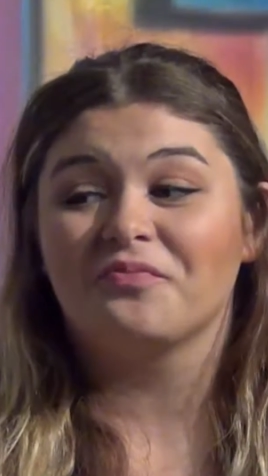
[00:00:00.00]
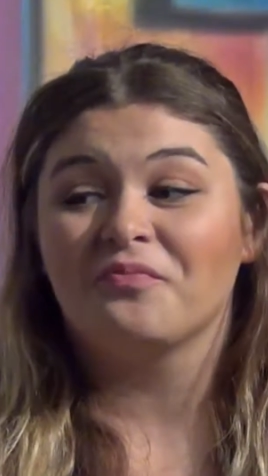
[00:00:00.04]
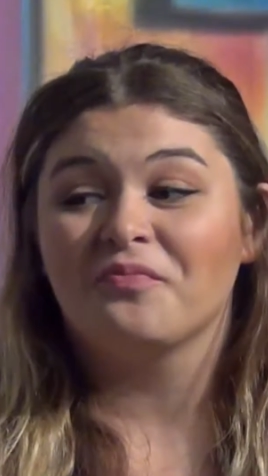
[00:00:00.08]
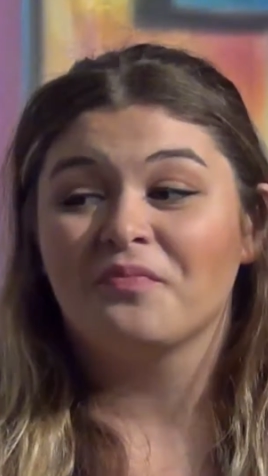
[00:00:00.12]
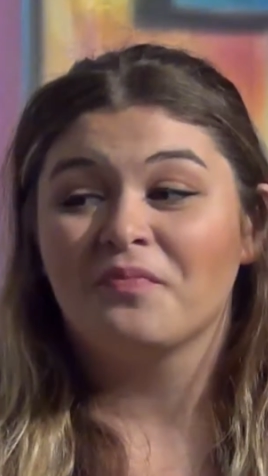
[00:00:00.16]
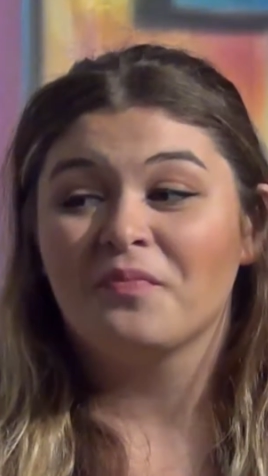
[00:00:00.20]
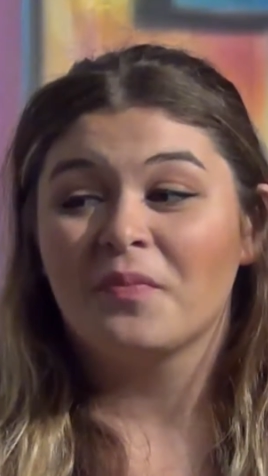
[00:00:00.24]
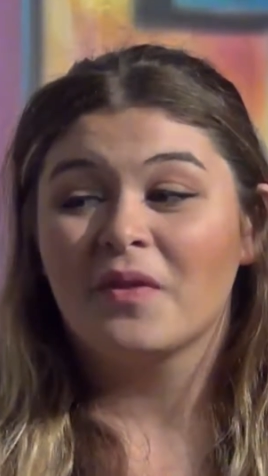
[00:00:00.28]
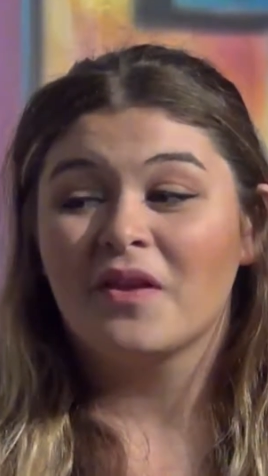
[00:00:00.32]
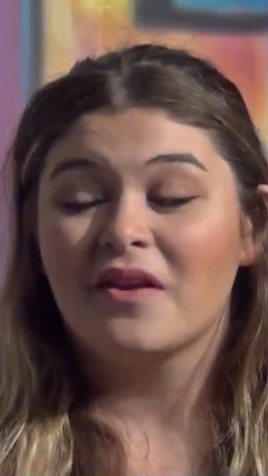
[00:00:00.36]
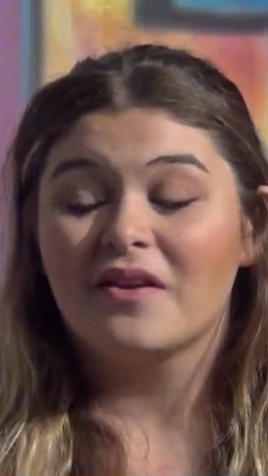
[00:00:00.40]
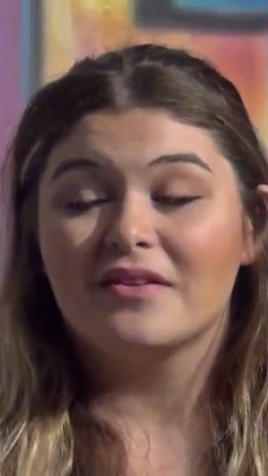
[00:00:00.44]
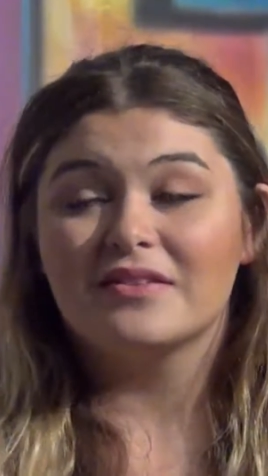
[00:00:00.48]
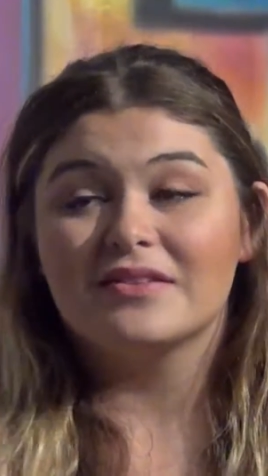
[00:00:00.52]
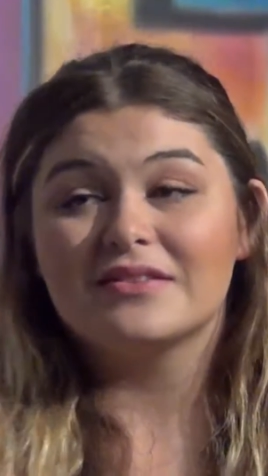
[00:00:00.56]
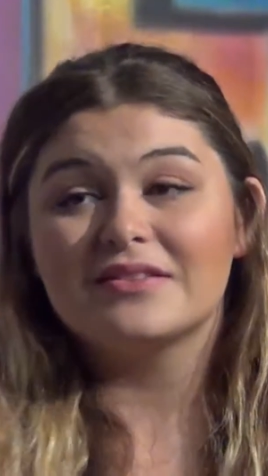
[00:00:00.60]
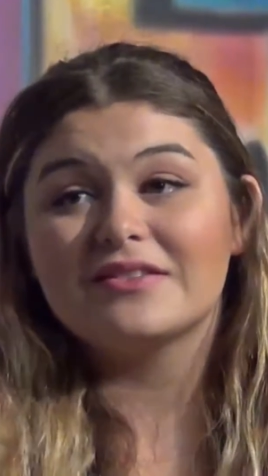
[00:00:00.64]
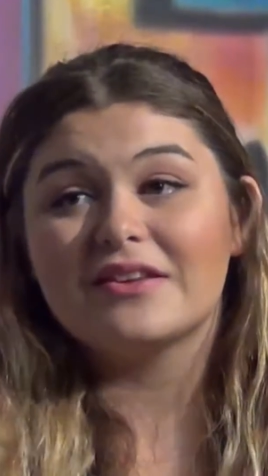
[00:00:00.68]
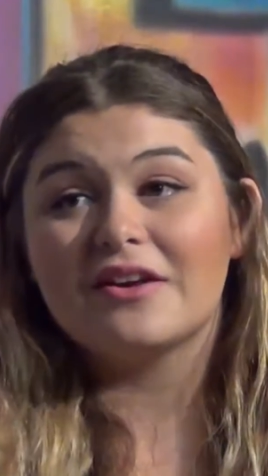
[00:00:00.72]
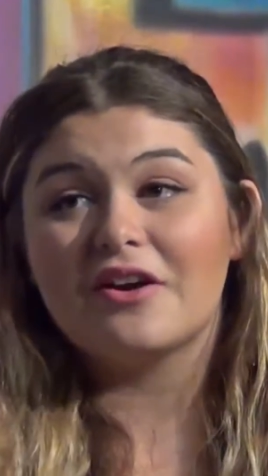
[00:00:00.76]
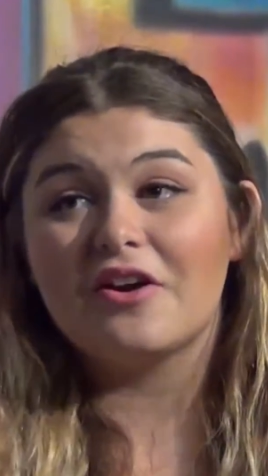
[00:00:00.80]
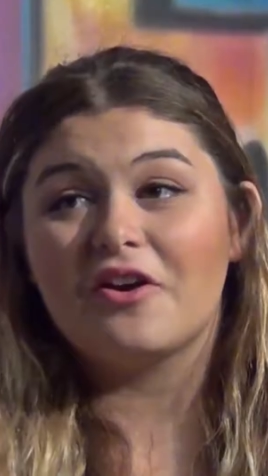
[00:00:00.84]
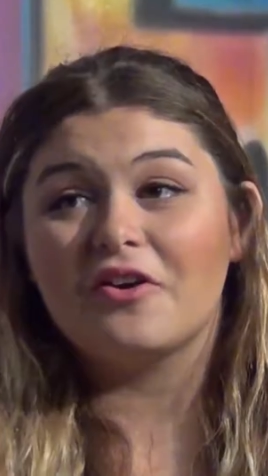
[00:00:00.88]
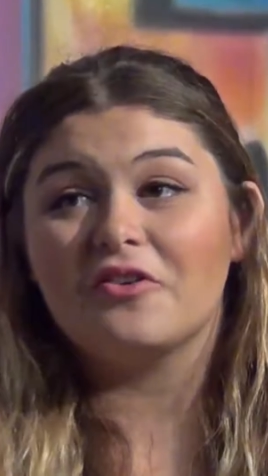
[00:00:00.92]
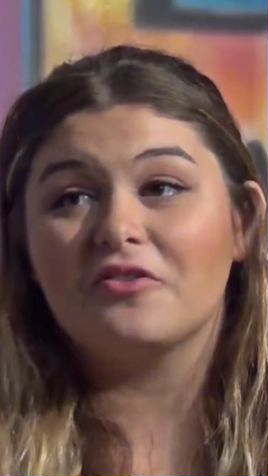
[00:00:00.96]
Mm-hmm.
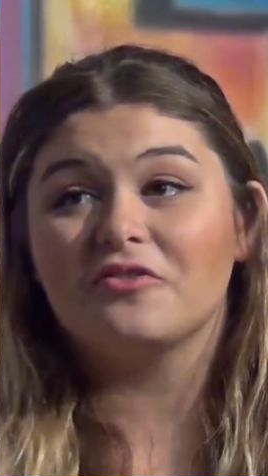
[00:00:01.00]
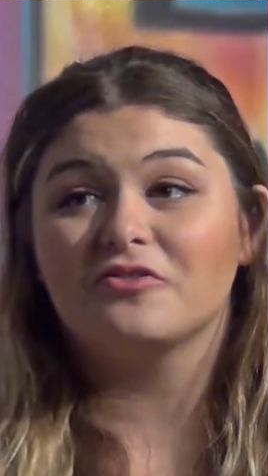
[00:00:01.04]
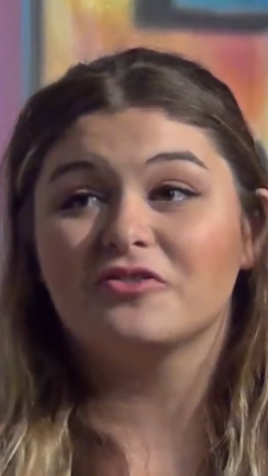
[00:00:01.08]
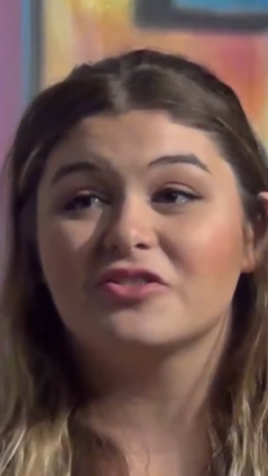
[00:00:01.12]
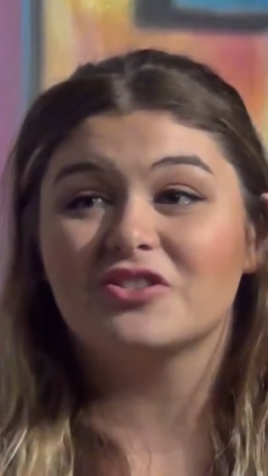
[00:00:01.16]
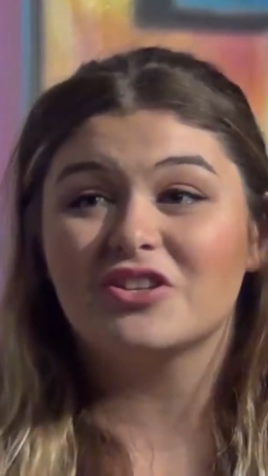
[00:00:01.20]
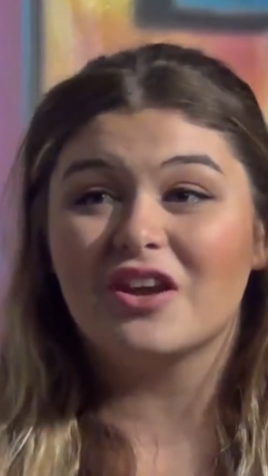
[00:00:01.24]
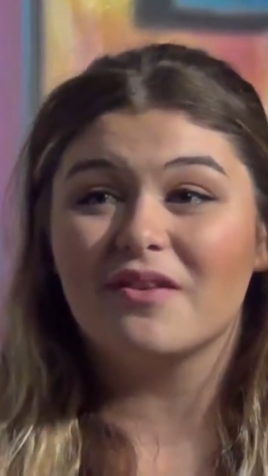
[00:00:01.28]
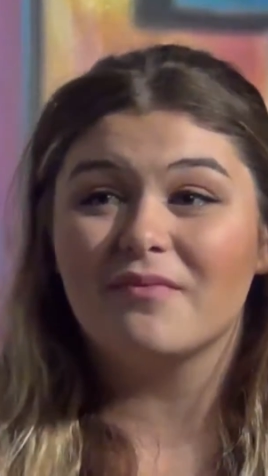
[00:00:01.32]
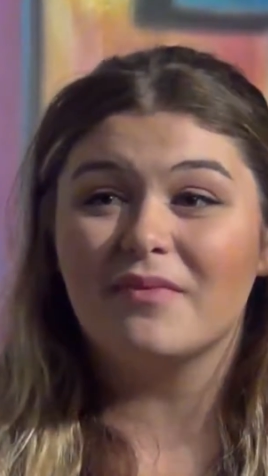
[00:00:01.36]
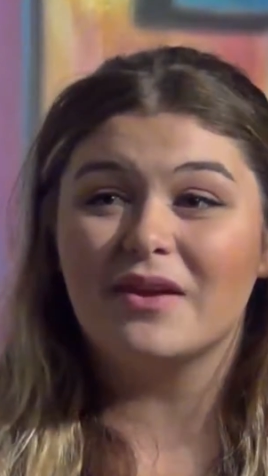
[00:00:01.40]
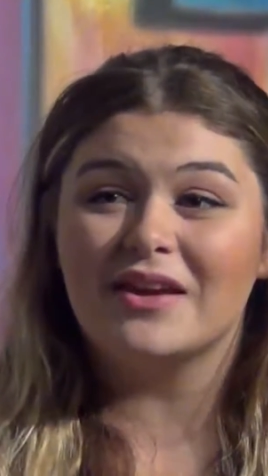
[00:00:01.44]
So, which, I